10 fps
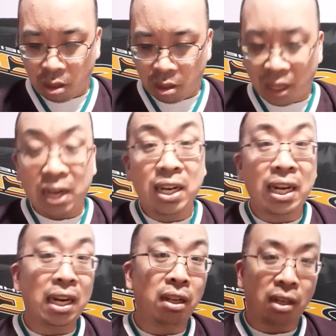Glenn
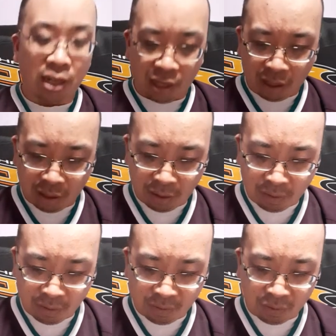Healy
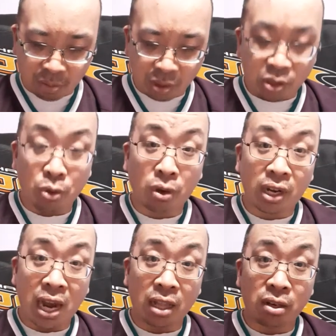from the New York
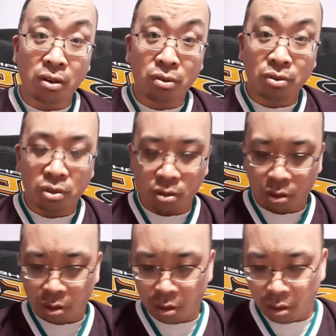Islanders,
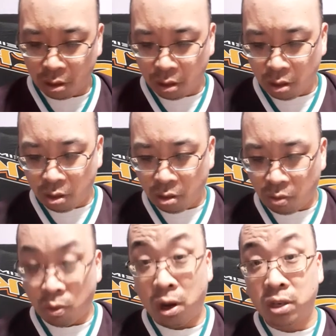
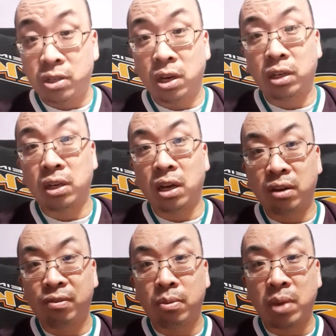Ron
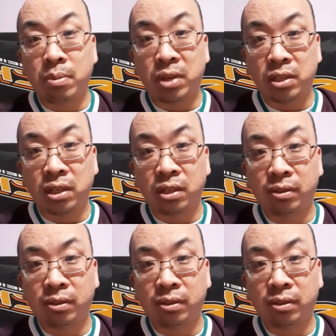Tugnutt from Edmonton.